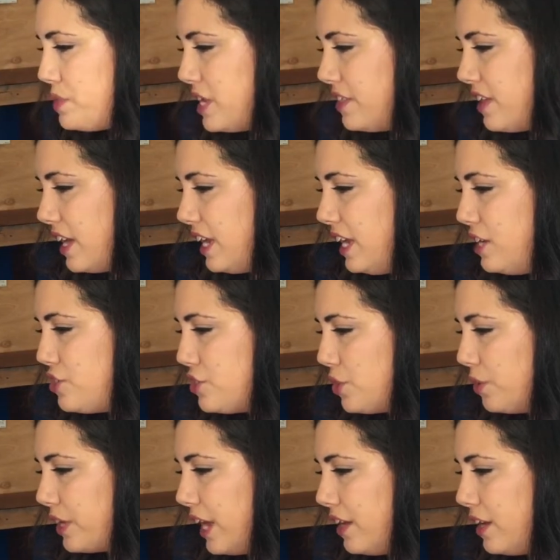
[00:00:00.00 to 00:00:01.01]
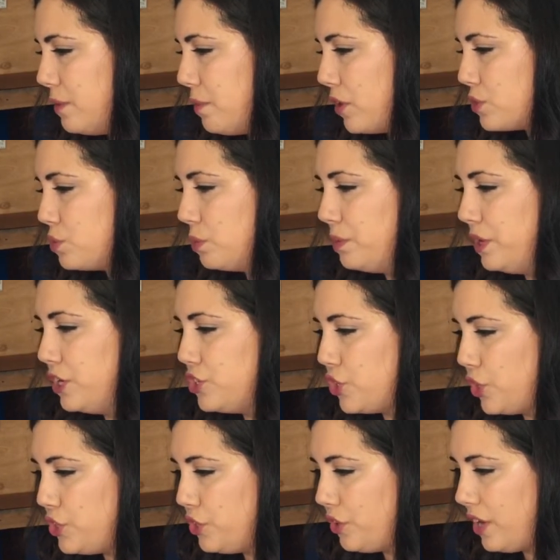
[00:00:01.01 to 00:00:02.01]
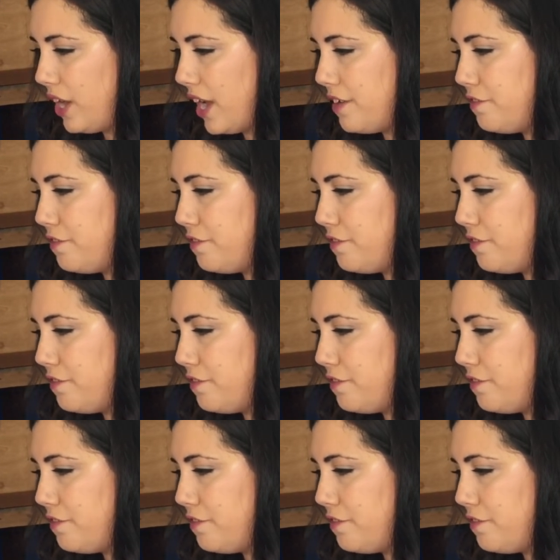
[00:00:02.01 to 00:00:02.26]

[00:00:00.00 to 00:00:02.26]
is that each Soul Kandy box will bring joy to your life,